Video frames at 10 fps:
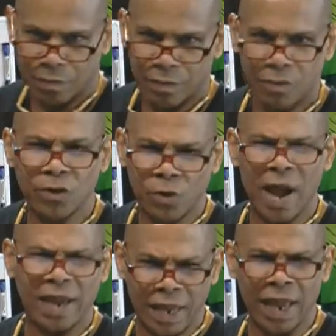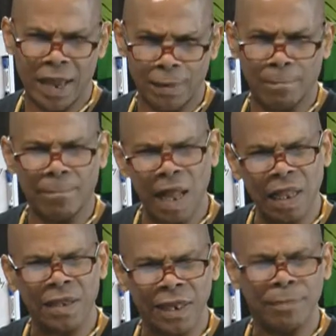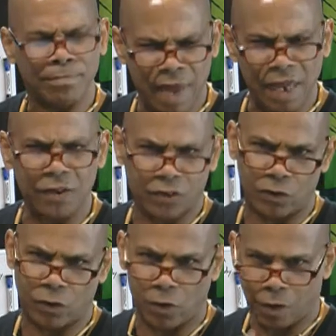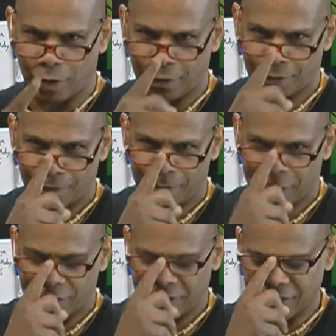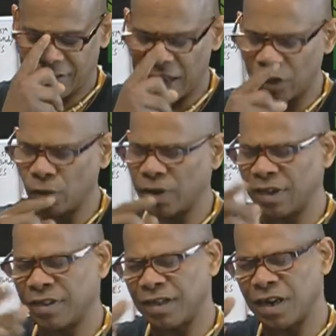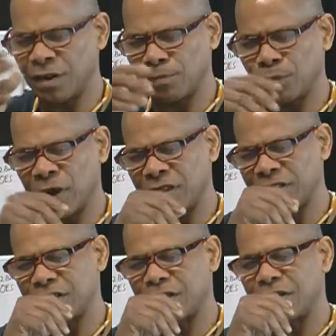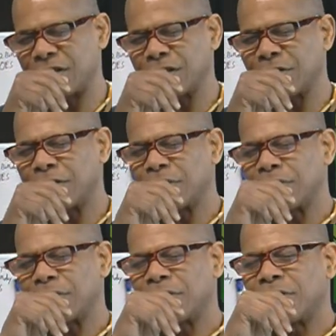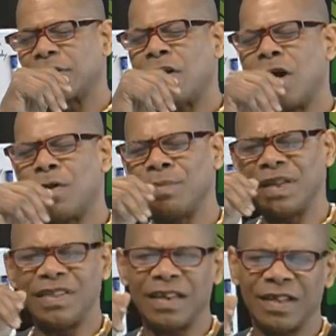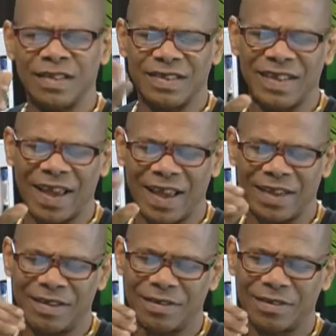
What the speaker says: It's who I am. Melanin Mentor. Just had one of the young brothers call me the other day,